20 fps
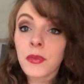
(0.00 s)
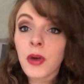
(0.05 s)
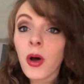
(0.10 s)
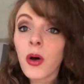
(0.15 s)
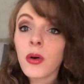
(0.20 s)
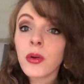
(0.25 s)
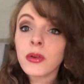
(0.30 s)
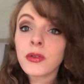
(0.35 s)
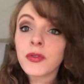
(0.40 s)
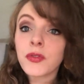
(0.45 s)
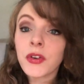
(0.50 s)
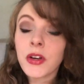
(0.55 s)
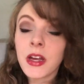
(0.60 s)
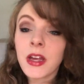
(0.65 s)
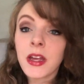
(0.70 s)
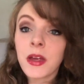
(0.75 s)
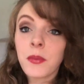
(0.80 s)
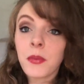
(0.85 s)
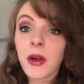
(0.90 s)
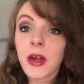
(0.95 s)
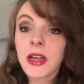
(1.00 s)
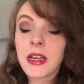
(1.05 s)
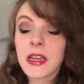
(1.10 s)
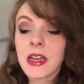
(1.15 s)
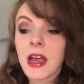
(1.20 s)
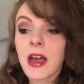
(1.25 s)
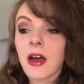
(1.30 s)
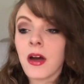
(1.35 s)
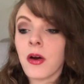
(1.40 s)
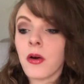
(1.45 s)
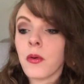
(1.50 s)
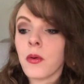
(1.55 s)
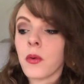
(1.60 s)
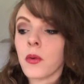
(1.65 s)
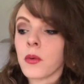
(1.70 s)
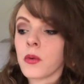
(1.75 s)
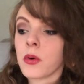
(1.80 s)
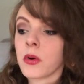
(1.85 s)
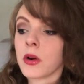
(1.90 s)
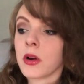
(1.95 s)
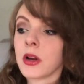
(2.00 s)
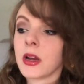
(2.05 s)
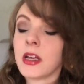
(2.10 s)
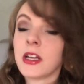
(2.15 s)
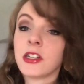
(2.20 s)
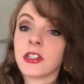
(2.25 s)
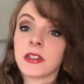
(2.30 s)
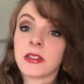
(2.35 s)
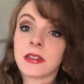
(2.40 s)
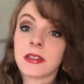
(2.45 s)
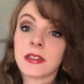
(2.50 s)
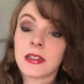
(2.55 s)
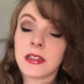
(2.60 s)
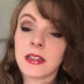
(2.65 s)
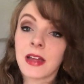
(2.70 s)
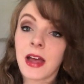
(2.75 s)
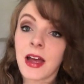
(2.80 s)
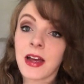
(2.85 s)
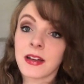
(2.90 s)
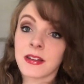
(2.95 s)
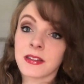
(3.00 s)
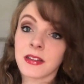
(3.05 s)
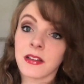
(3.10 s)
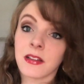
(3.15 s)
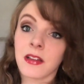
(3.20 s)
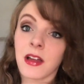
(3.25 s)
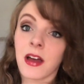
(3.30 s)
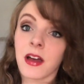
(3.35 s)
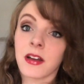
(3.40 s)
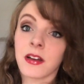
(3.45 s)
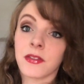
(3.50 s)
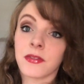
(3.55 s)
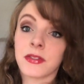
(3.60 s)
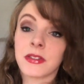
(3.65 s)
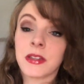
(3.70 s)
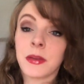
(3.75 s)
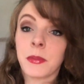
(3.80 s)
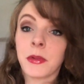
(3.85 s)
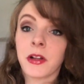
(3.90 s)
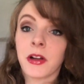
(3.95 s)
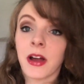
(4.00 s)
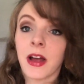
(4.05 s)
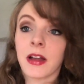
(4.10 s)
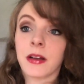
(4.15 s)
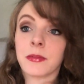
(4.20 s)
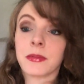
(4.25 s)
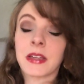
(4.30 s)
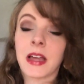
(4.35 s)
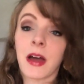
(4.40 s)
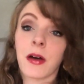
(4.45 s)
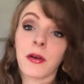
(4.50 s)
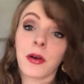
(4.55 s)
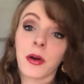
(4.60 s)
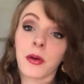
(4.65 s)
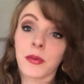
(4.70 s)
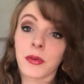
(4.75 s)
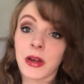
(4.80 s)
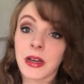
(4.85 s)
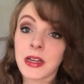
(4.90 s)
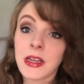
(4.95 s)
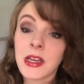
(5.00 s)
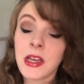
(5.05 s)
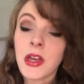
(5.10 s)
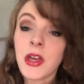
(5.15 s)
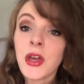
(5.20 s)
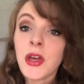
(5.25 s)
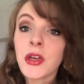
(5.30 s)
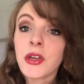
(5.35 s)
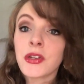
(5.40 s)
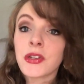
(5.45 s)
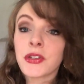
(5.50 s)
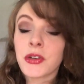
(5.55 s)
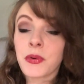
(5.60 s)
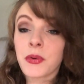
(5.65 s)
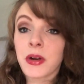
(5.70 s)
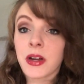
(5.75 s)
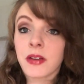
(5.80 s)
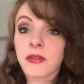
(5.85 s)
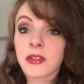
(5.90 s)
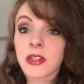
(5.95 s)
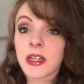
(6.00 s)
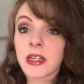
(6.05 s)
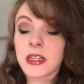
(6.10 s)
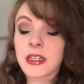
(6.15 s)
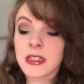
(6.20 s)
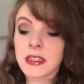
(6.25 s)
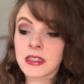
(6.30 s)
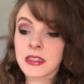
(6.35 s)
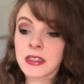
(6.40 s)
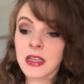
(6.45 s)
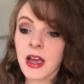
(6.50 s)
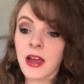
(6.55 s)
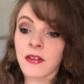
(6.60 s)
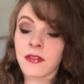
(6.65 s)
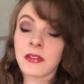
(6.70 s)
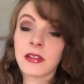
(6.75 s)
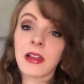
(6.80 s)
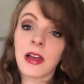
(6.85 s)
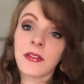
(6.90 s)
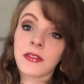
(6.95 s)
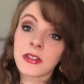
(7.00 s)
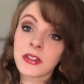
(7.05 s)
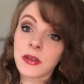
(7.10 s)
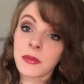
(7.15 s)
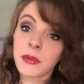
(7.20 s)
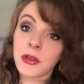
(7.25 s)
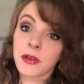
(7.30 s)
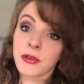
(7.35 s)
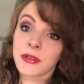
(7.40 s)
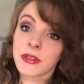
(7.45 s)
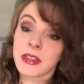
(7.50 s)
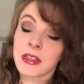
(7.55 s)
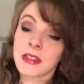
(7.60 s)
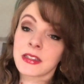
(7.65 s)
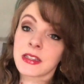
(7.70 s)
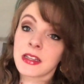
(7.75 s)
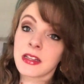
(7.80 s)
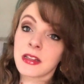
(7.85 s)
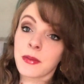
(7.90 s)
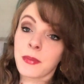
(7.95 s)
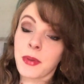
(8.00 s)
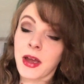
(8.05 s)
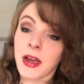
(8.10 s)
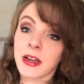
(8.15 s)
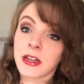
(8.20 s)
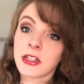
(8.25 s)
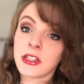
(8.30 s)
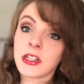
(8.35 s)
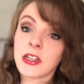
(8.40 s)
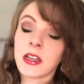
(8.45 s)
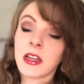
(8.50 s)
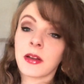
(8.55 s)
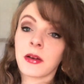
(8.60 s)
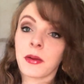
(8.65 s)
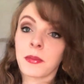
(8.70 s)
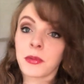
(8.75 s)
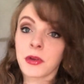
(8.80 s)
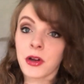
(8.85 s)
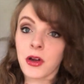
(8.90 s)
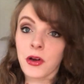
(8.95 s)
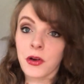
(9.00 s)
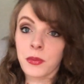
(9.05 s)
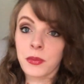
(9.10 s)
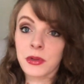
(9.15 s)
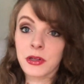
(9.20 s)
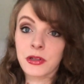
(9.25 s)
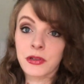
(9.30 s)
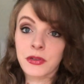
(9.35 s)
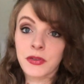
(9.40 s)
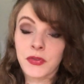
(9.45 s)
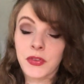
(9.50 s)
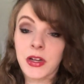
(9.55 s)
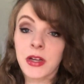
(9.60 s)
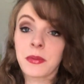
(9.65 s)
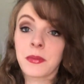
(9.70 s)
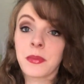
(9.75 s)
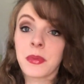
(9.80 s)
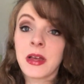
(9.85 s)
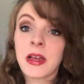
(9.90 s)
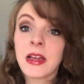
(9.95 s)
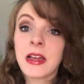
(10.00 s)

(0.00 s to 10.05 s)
old for him right now, or he just has a lot of similar items out already. So what I've done is I've left some of those things in the packaging, and I'm going to open those for him